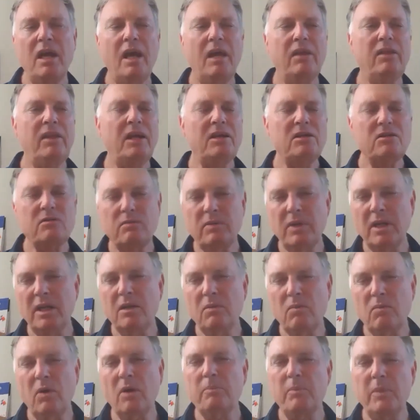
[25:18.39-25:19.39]
And that's really
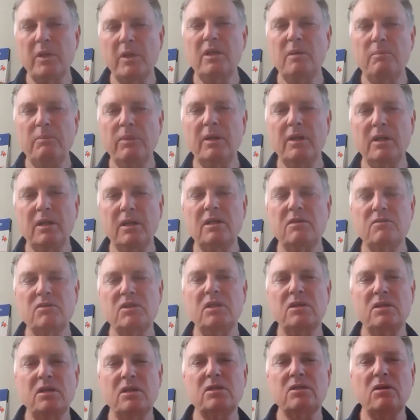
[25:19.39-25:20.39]
what manipulatives
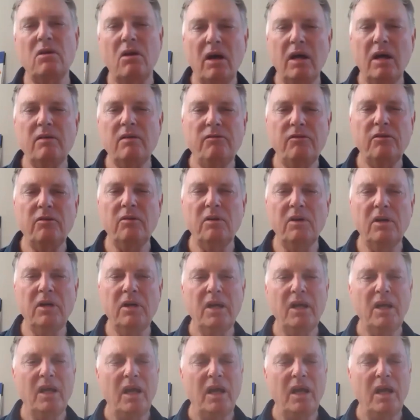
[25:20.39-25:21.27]
are designed for.